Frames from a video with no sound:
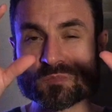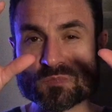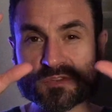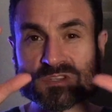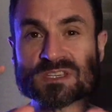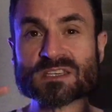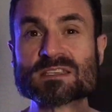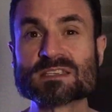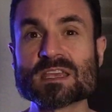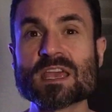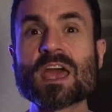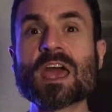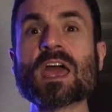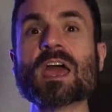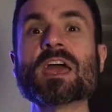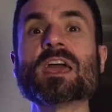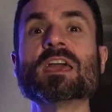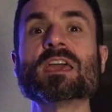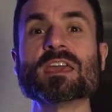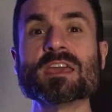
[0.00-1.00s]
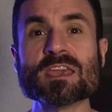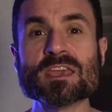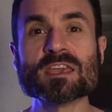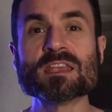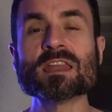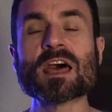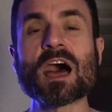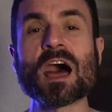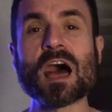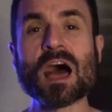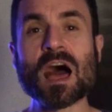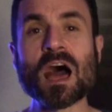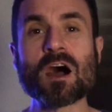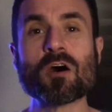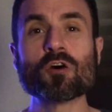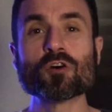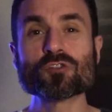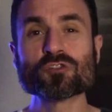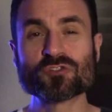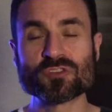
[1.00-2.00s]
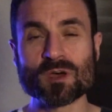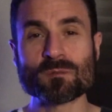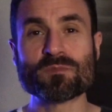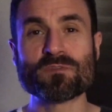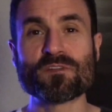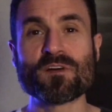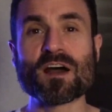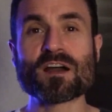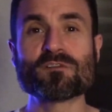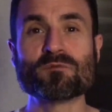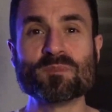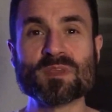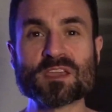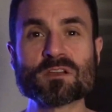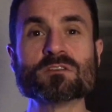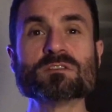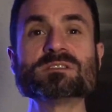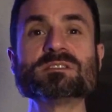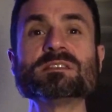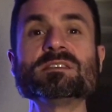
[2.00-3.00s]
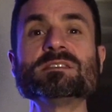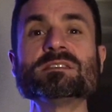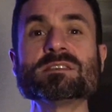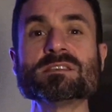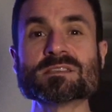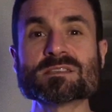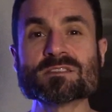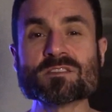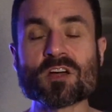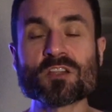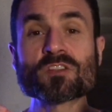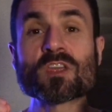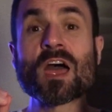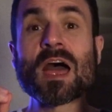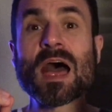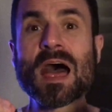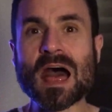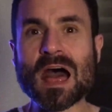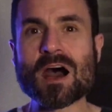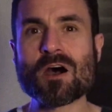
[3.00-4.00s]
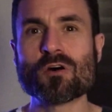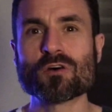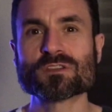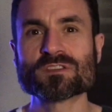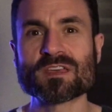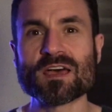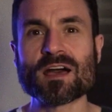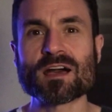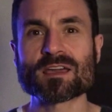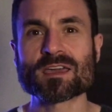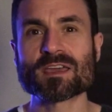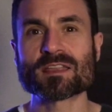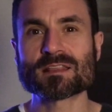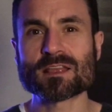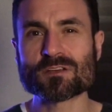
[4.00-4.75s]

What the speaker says: put it in our top 5, because this is not our target.